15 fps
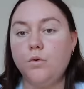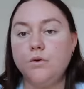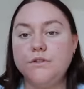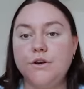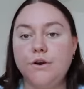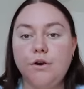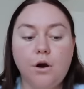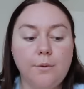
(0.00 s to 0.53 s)

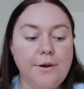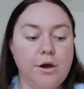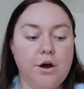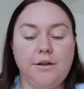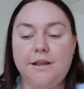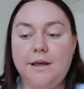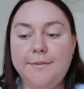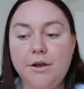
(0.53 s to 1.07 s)
also, oh my
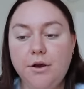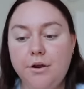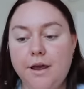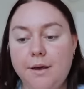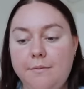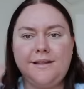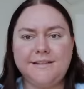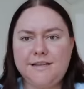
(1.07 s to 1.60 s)
God, let me go
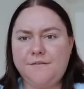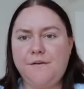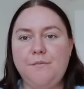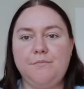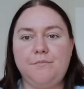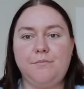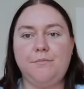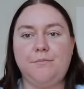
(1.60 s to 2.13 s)
get, let's have
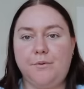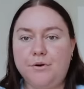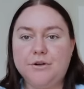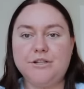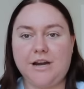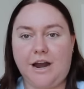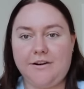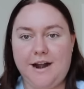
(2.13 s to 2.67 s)
a book
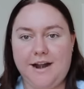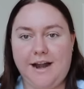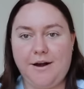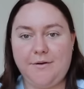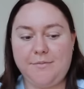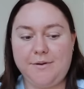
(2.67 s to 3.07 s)
chat right now